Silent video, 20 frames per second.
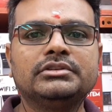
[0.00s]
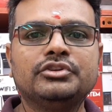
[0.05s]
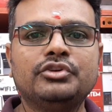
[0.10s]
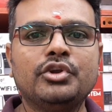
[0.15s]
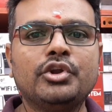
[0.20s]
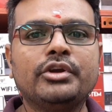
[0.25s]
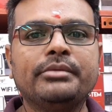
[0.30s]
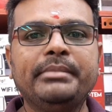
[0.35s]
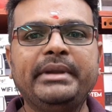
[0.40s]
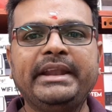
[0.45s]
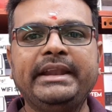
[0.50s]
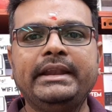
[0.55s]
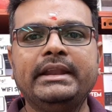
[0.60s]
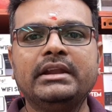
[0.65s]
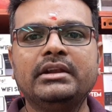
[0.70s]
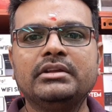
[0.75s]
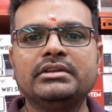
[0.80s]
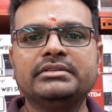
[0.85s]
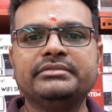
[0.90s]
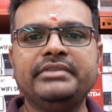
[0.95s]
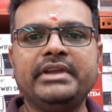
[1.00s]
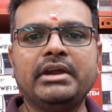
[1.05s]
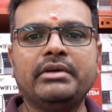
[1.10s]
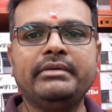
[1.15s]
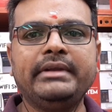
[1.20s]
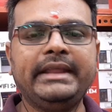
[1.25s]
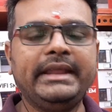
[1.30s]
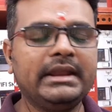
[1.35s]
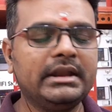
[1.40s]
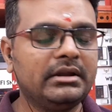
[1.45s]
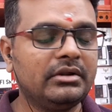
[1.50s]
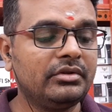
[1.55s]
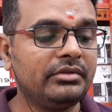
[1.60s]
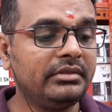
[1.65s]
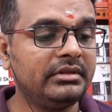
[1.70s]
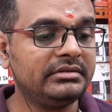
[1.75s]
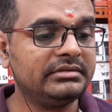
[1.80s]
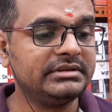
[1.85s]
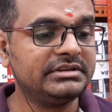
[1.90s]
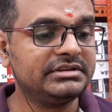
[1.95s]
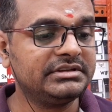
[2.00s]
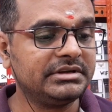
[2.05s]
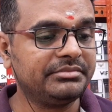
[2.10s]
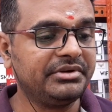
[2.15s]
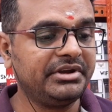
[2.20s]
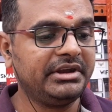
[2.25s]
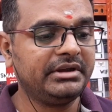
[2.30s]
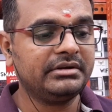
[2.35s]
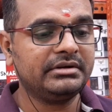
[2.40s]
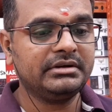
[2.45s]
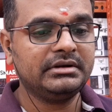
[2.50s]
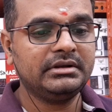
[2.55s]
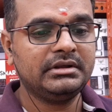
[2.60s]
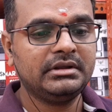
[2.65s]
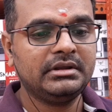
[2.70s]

So lot many data we have taken on the system here